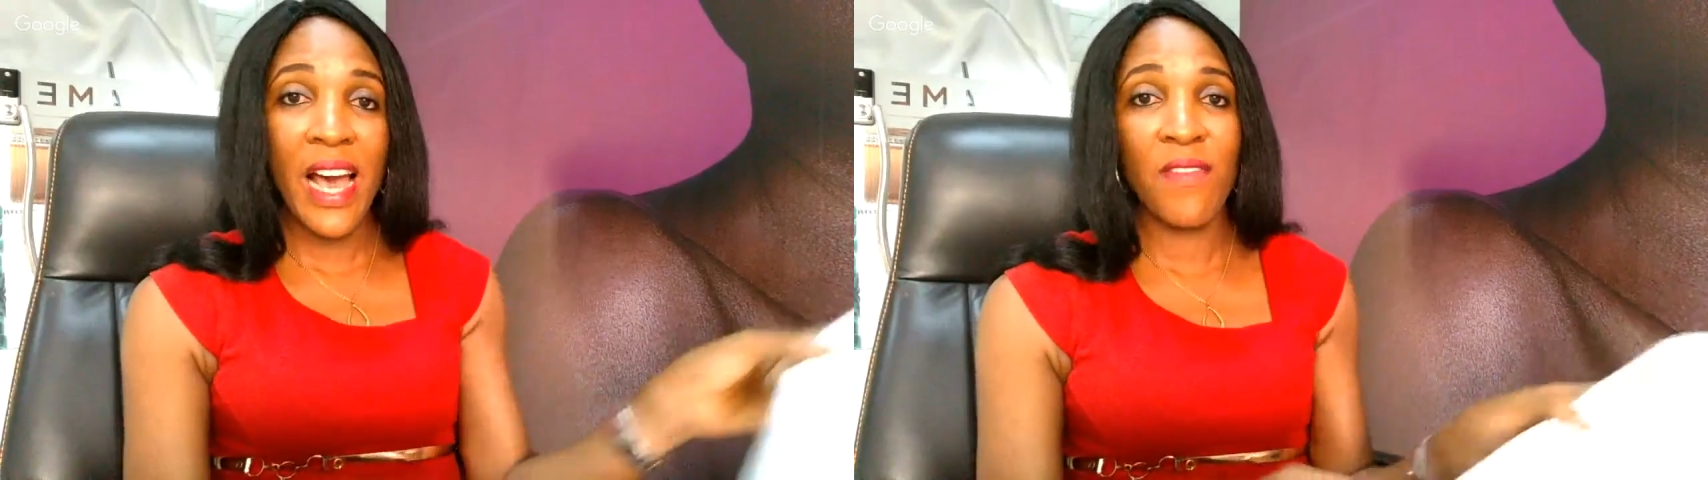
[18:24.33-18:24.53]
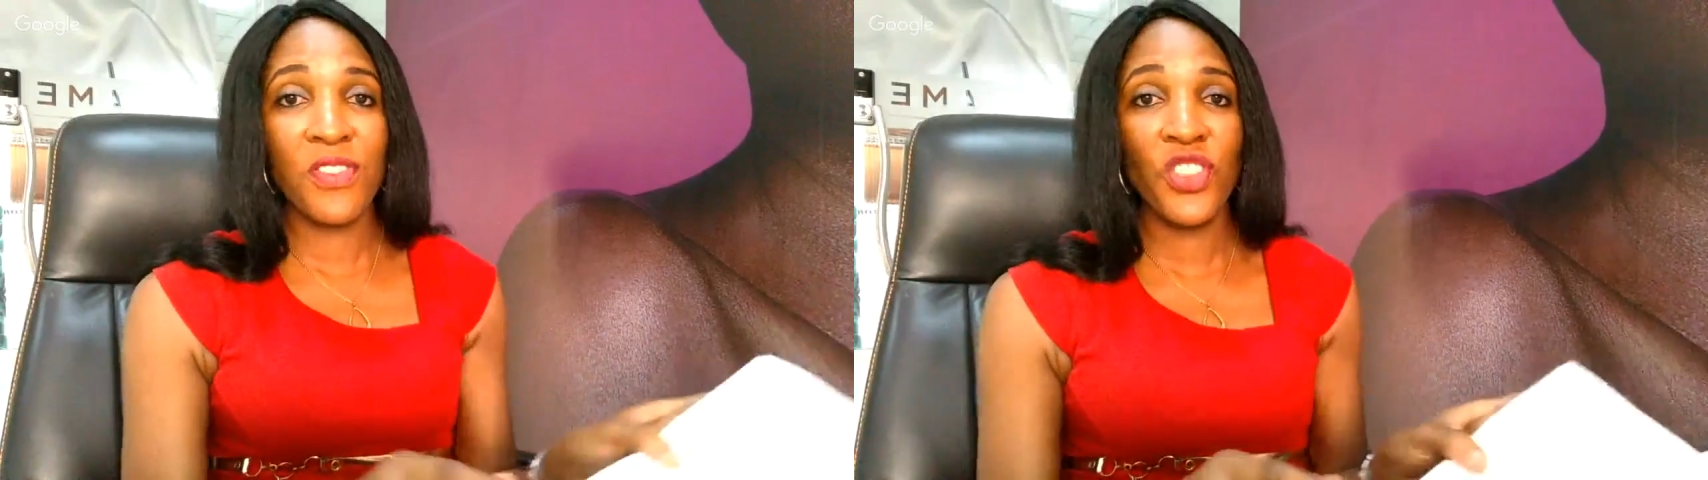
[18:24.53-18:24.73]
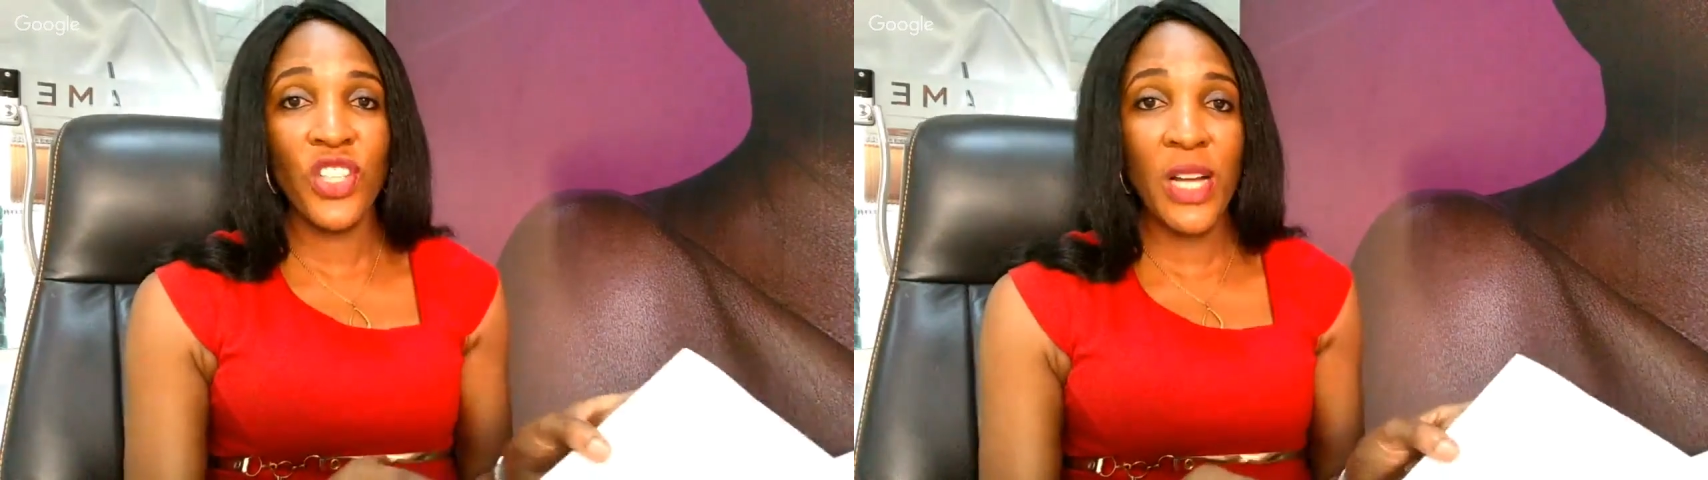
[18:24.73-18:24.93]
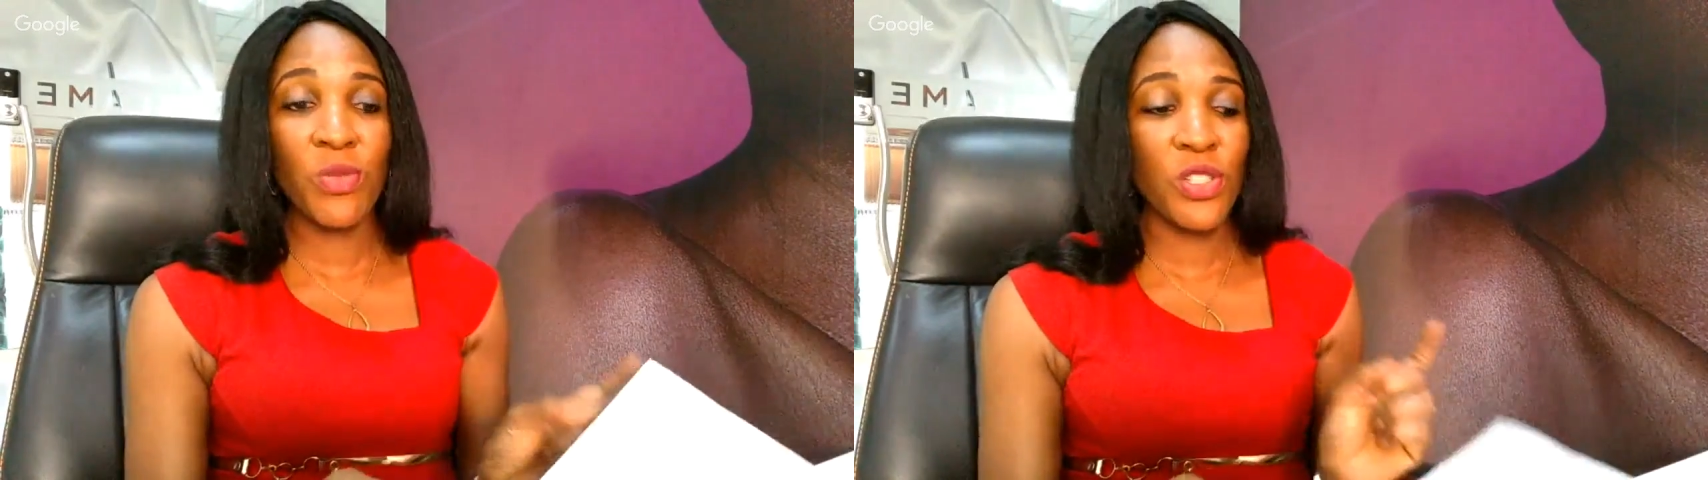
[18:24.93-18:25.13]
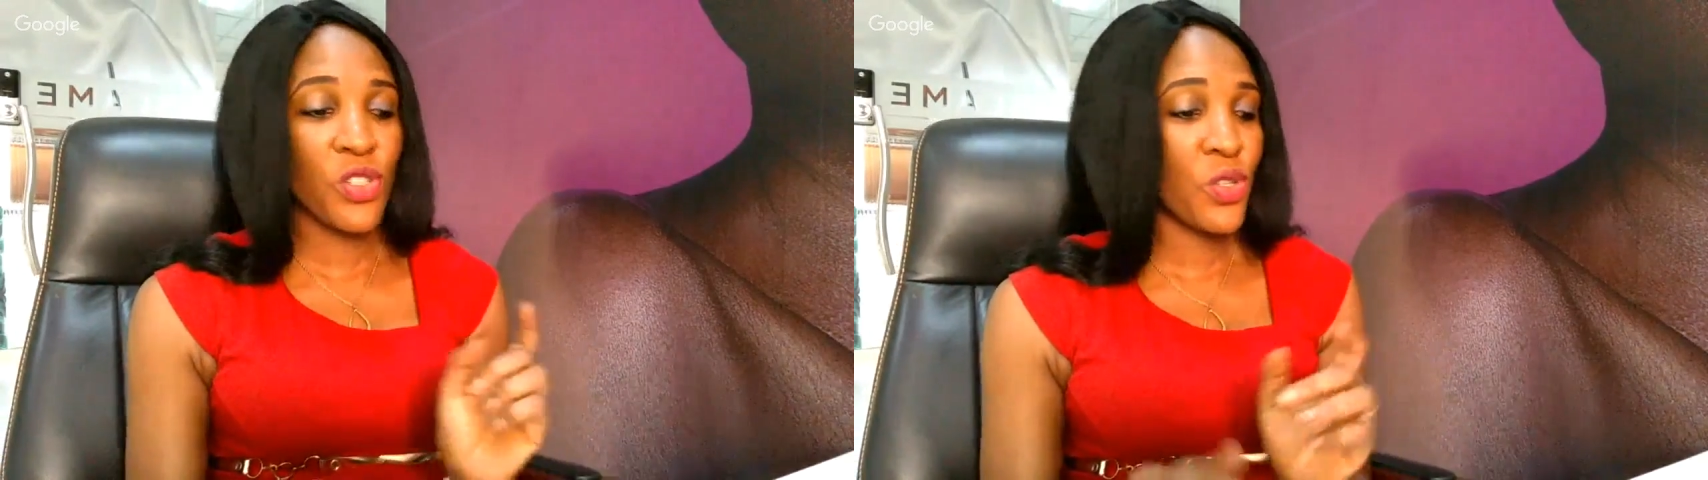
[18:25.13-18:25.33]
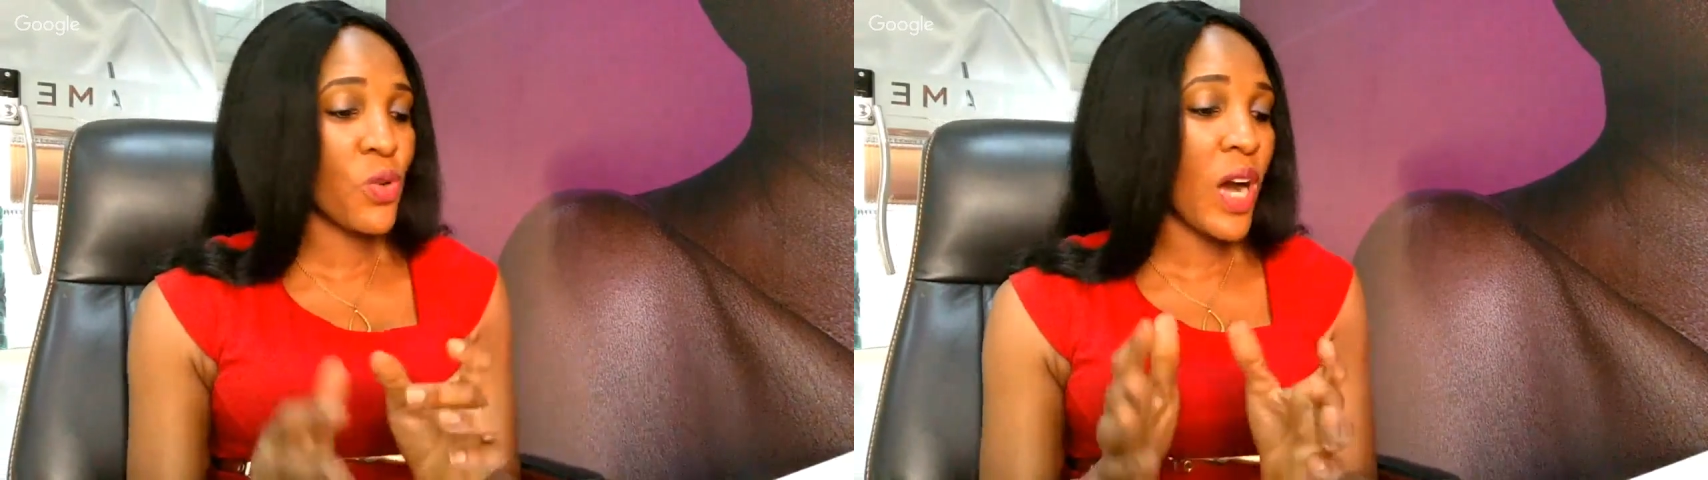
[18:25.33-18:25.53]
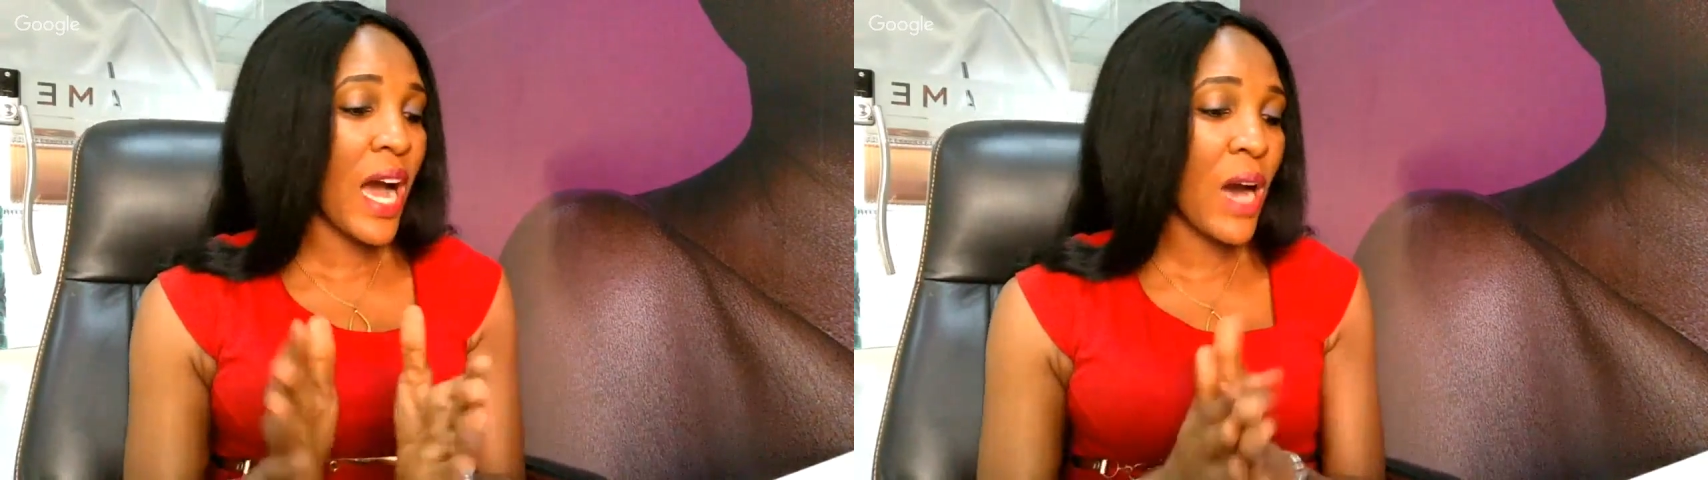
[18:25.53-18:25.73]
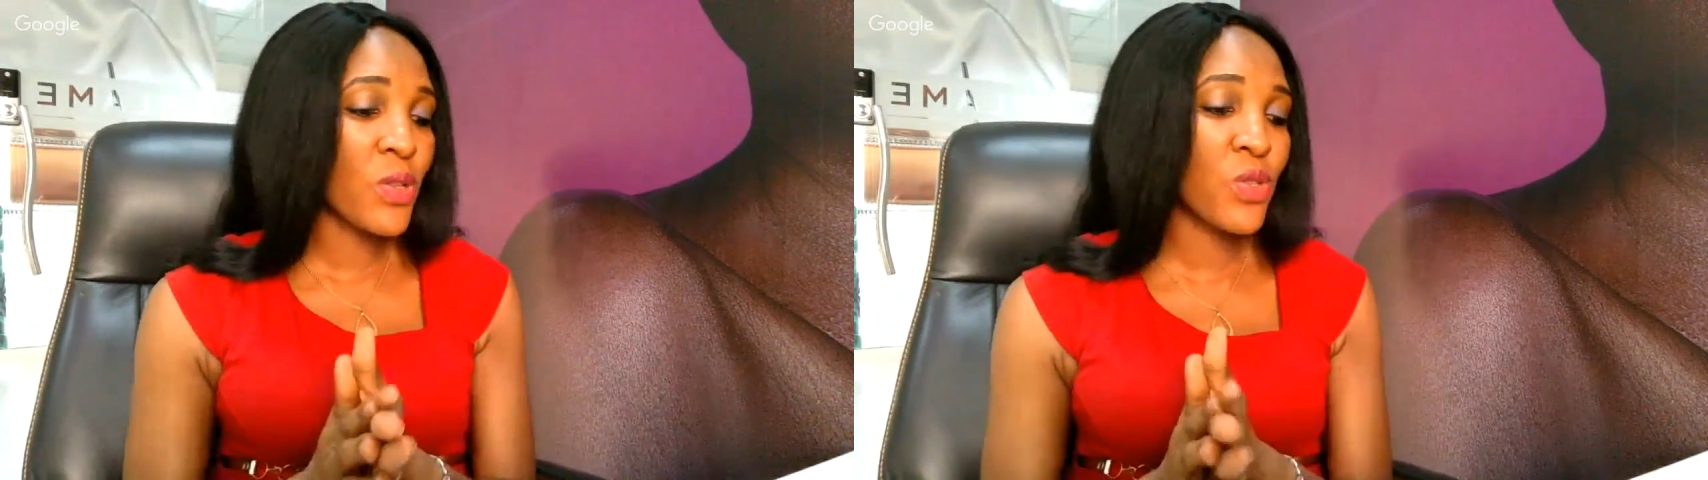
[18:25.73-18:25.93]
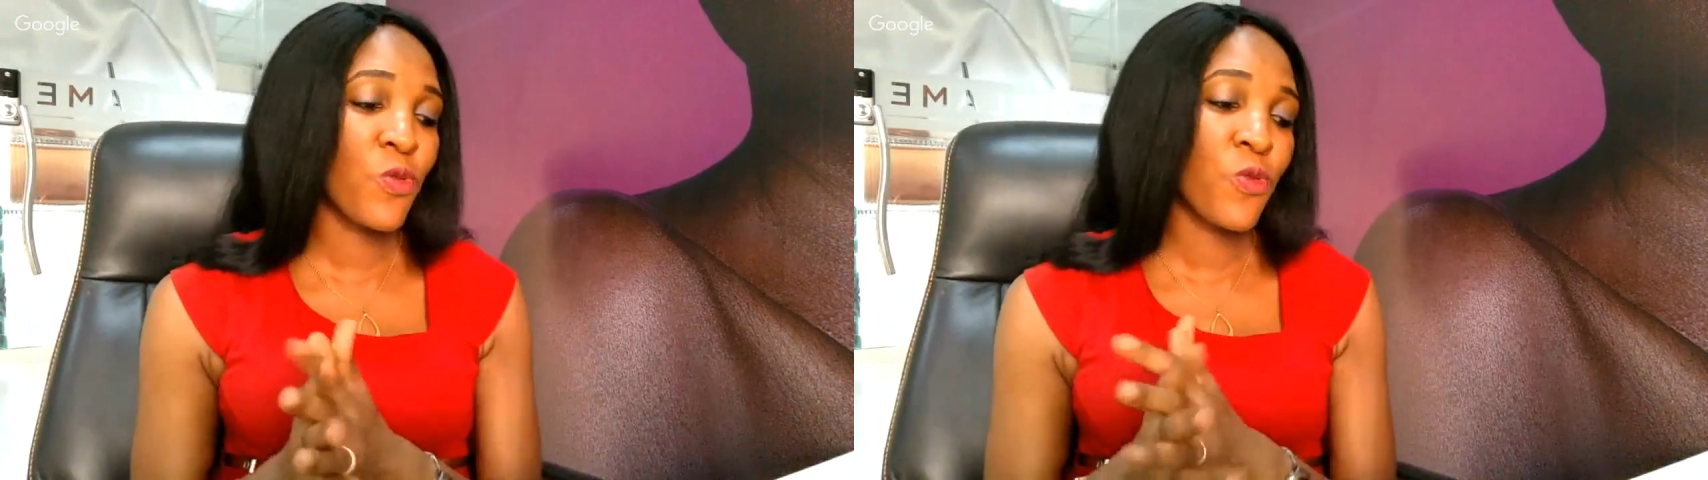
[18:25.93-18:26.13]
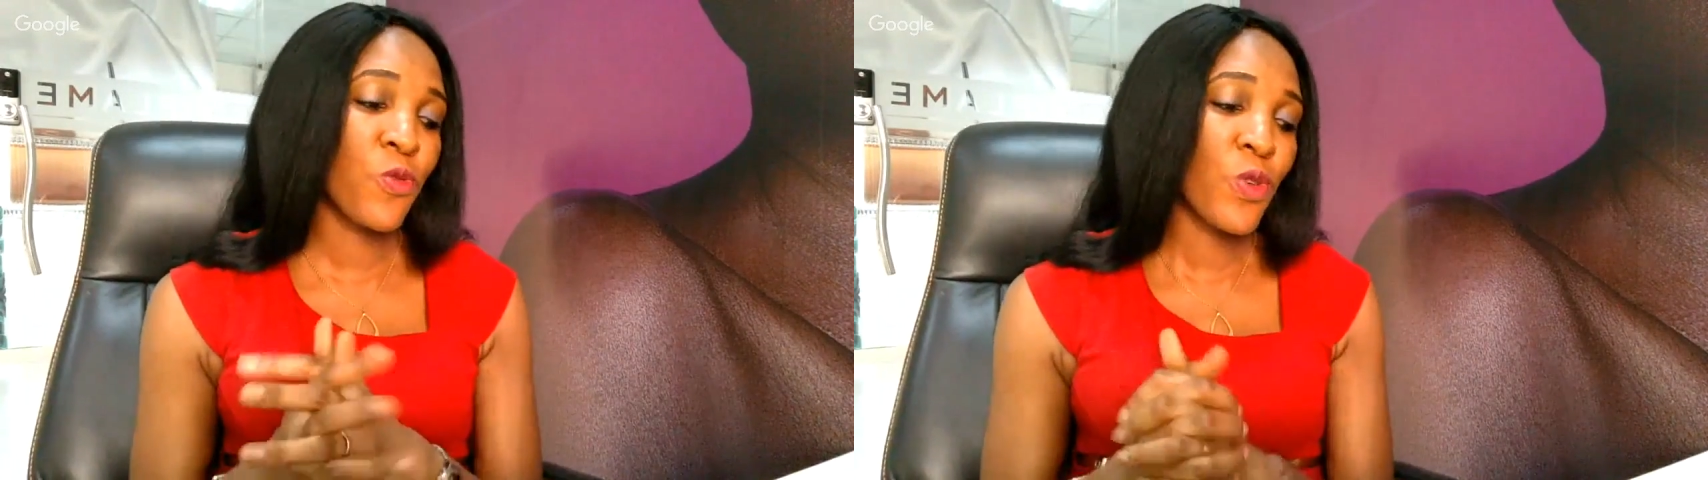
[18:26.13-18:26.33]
I've shared with you how to